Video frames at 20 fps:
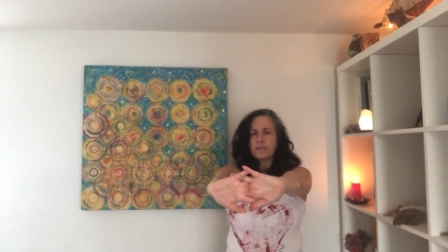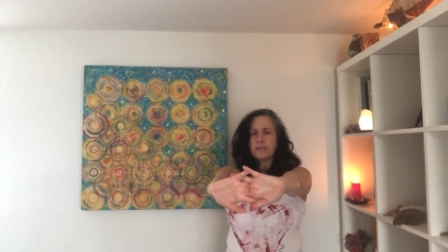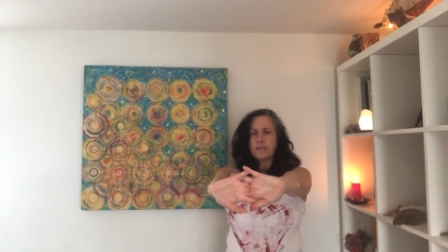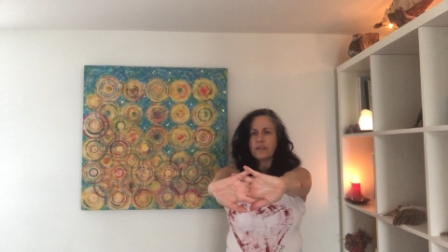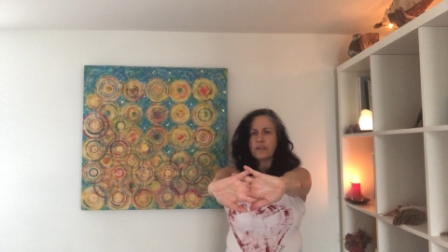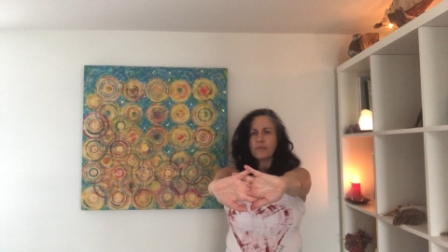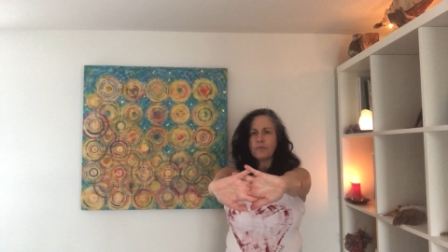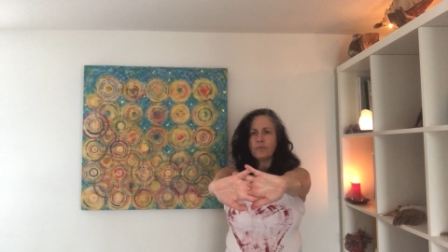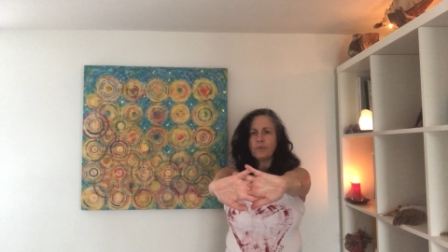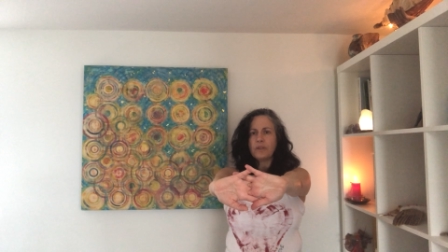and
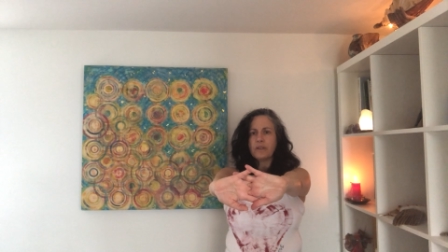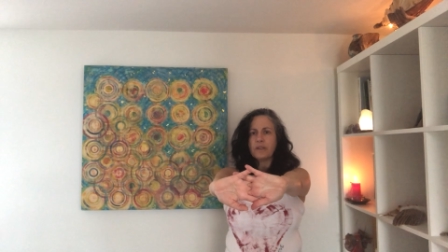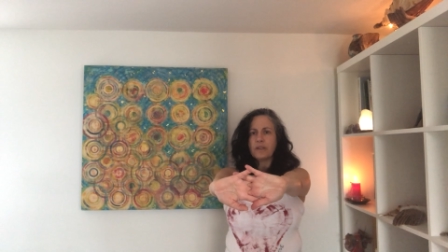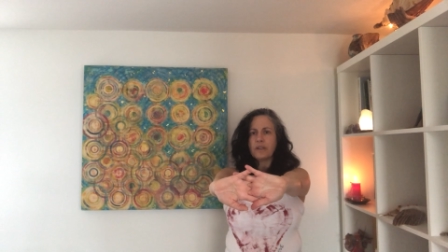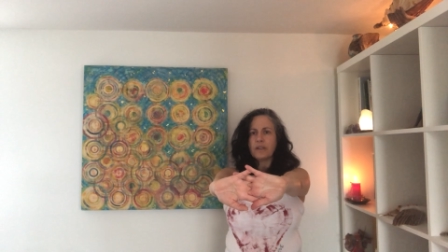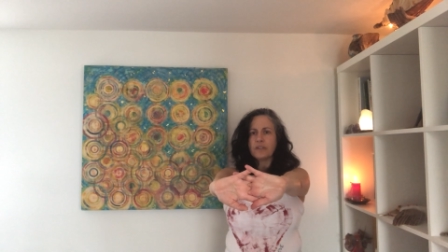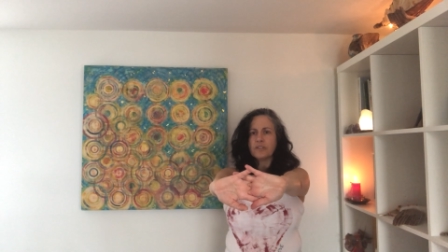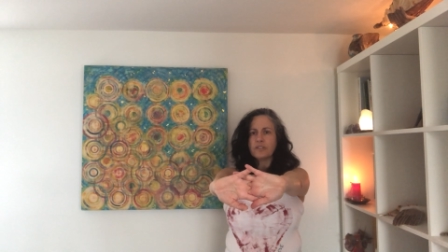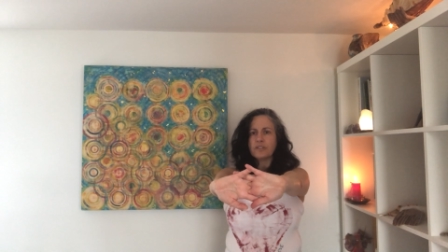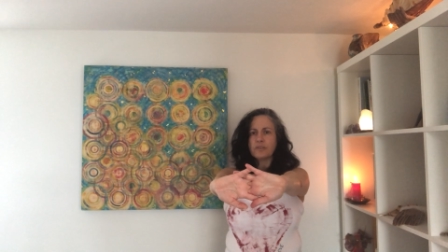then we can
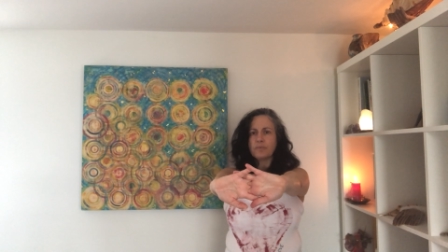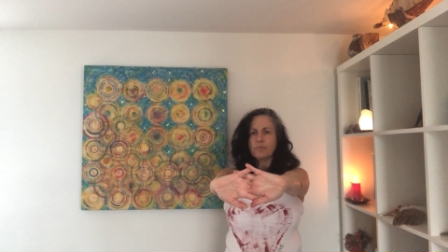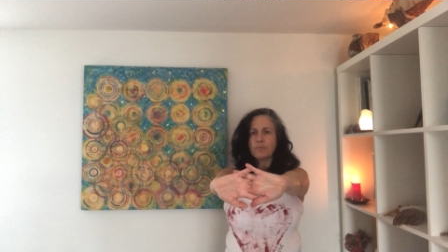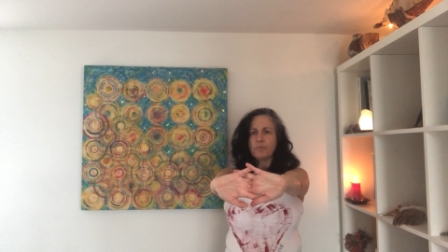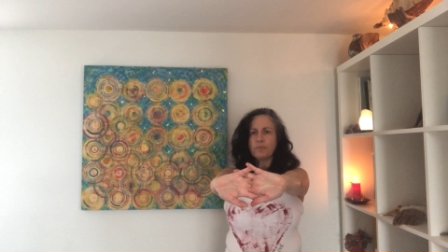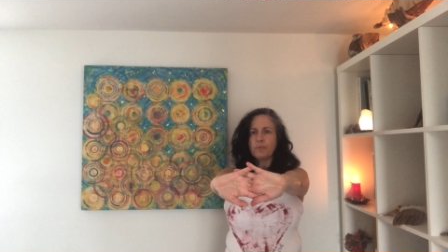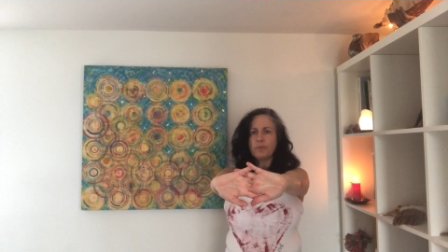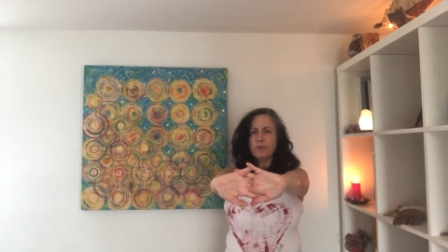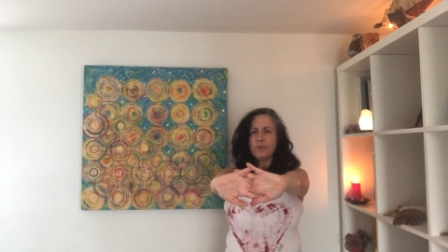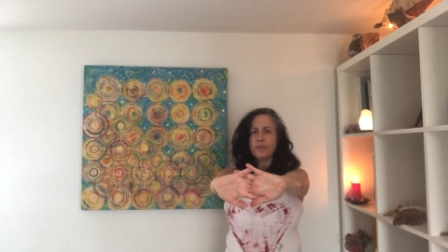actually
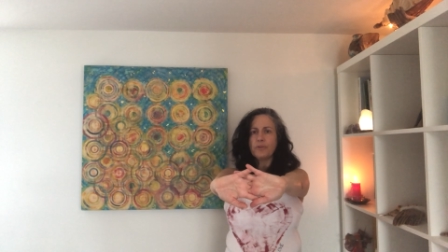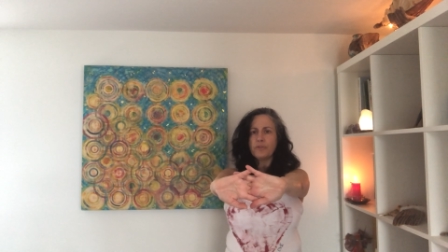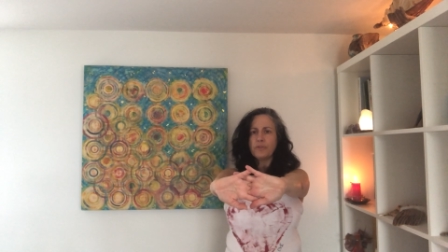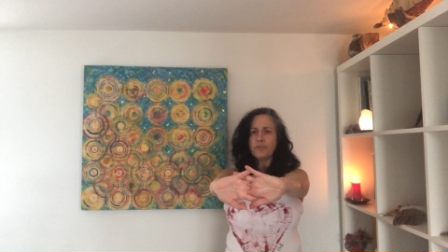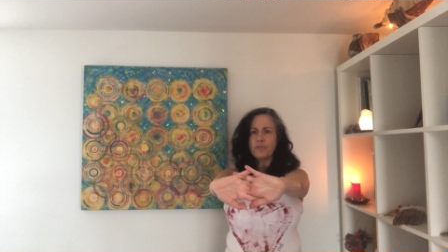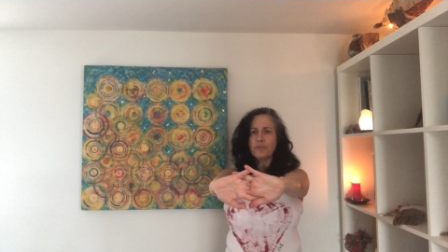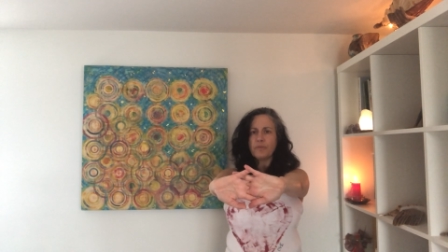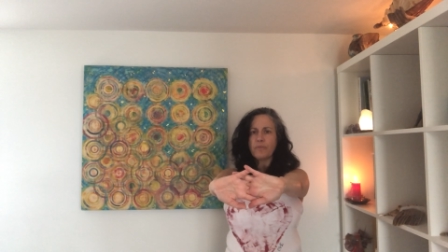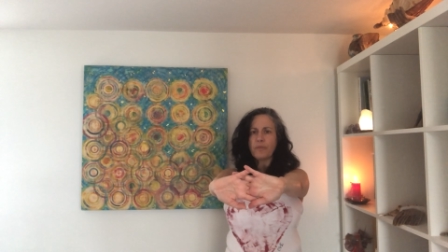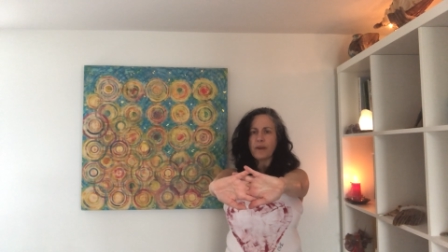pull
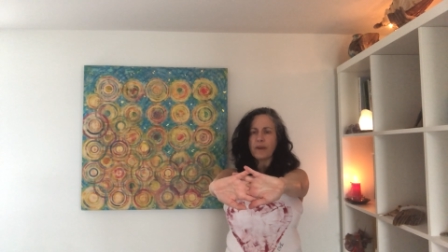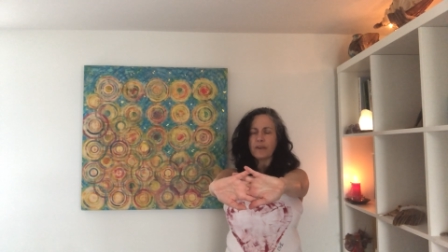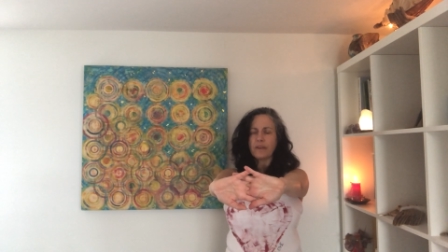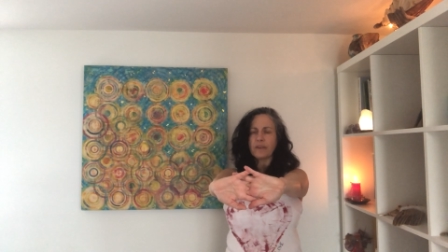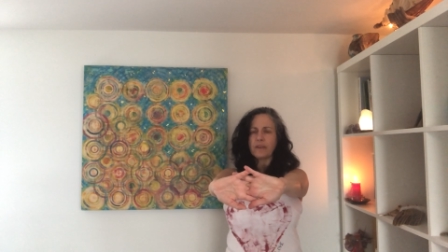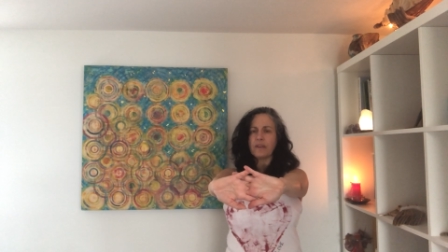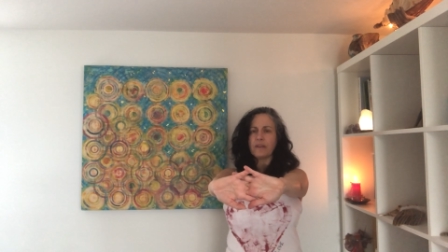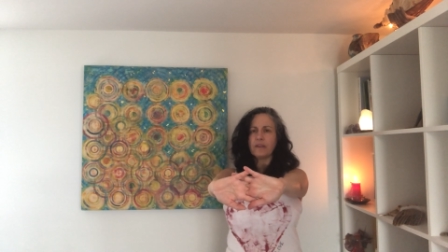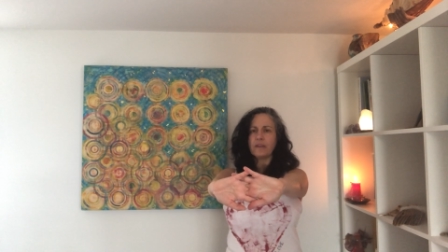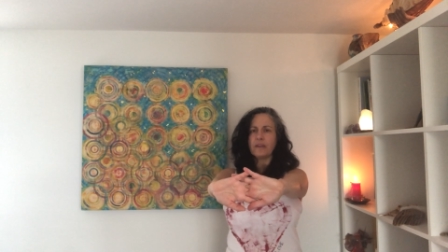them back
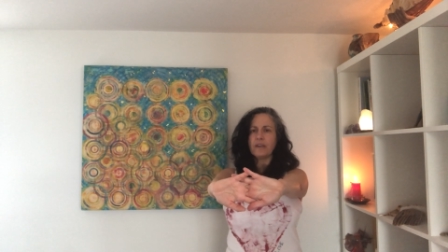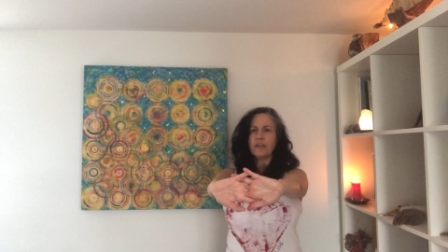in